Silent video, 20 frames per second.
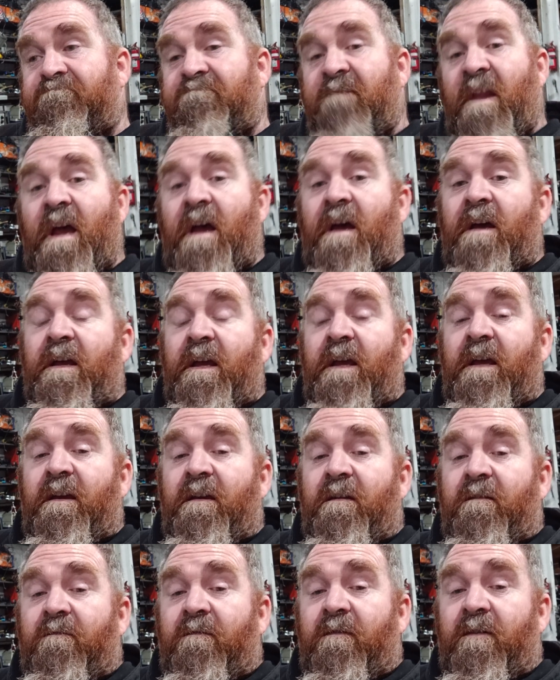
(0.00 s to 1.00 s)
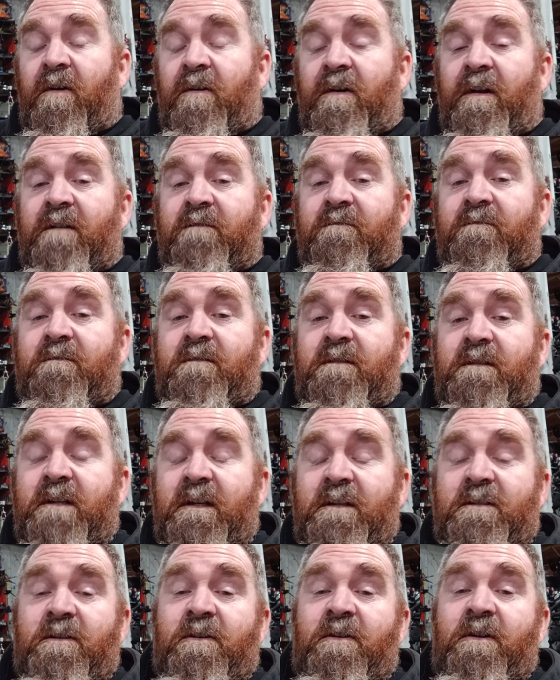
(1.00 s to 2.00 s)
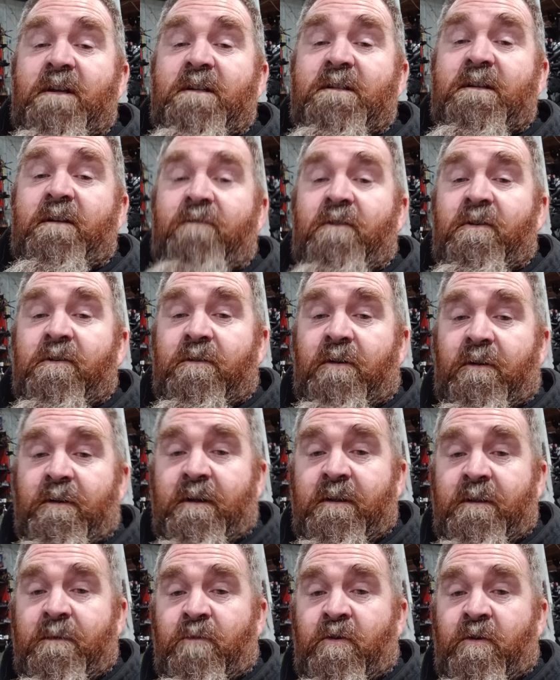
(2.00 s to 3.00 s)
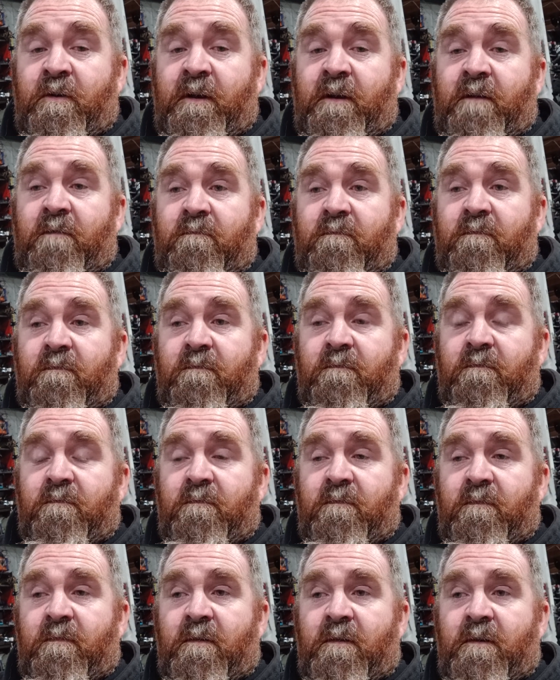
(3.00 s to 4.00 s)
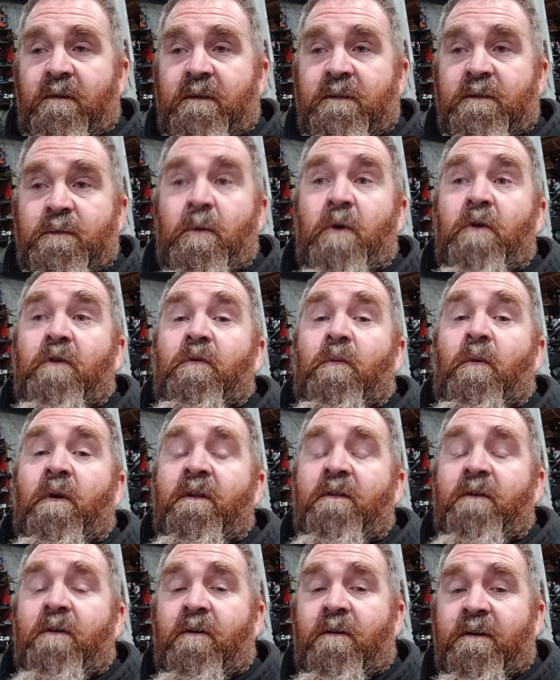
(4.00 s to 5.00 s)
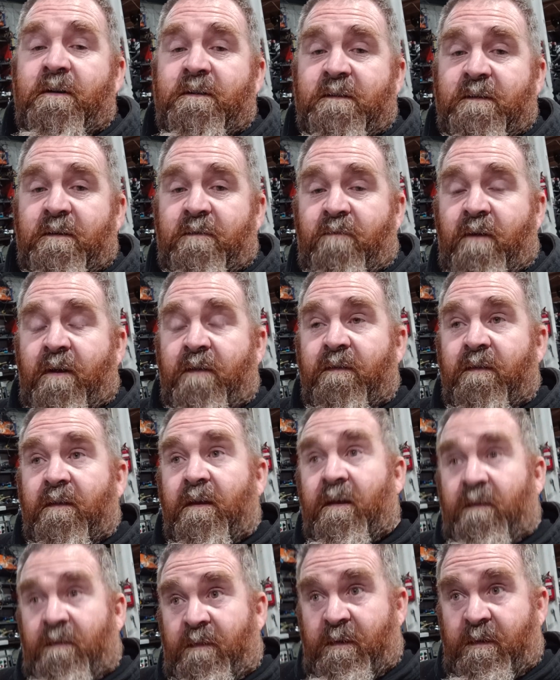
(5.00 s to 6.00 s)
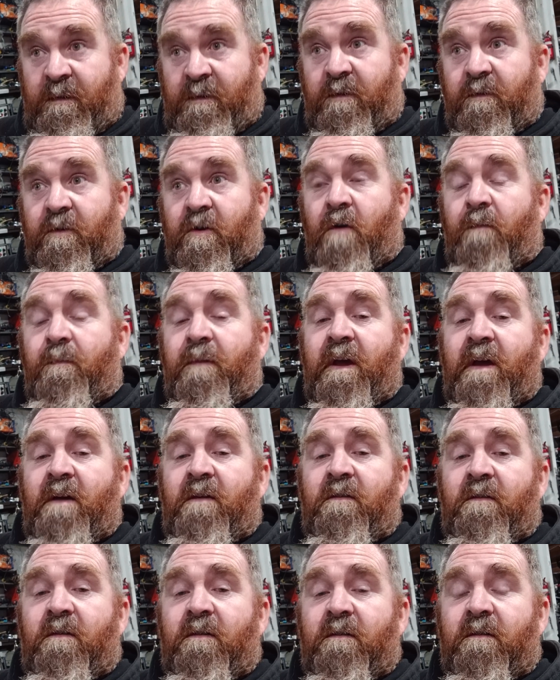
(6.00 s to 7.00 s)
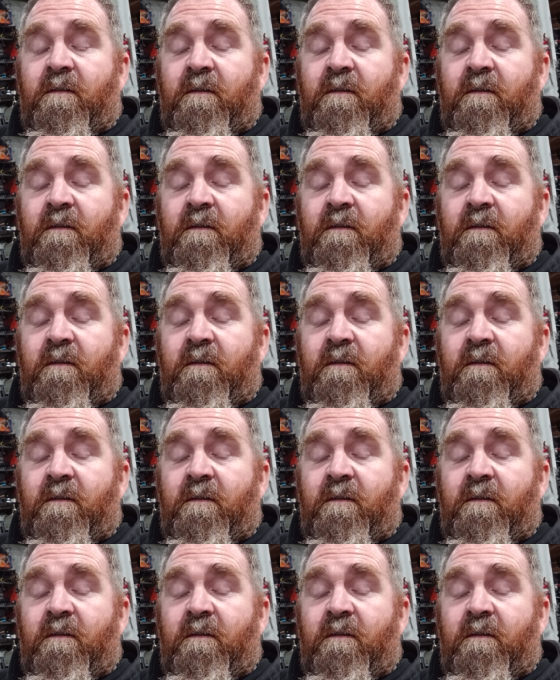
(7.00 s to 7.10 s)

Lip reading: No, he got in 6:30, 7 o'clock in the morning, spoke to one of the guys around in the compound.